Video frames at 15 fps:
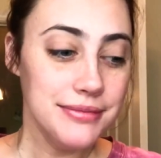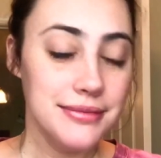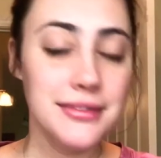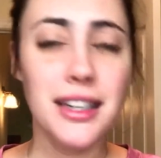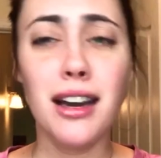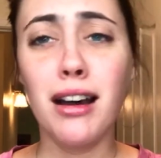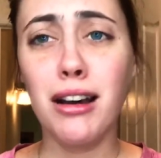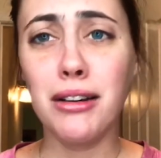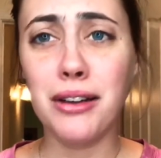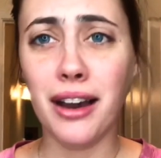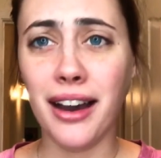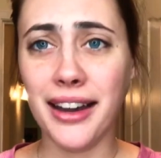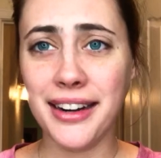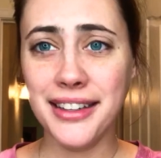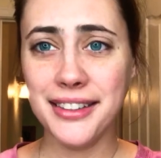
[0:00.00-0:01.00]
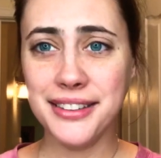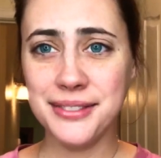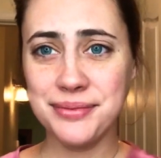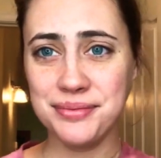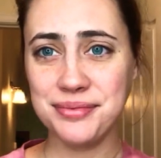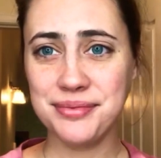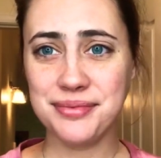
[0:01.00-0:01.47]
Oh, God.
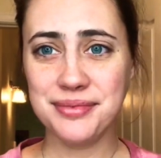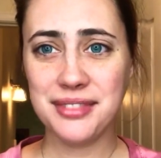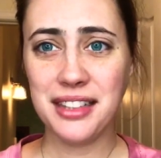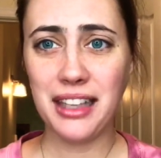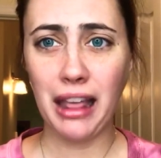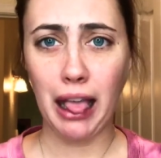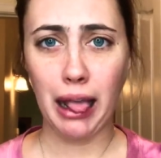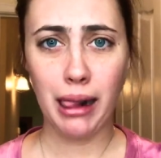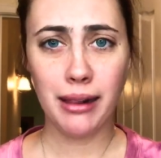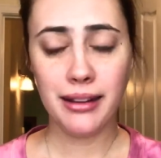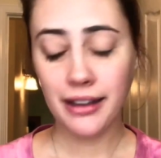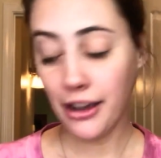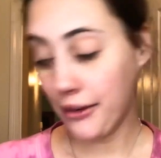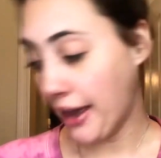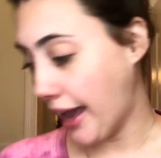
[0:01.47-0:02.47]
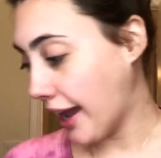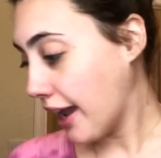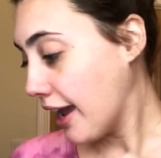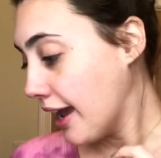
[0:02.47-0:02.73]
Ugh. Okay.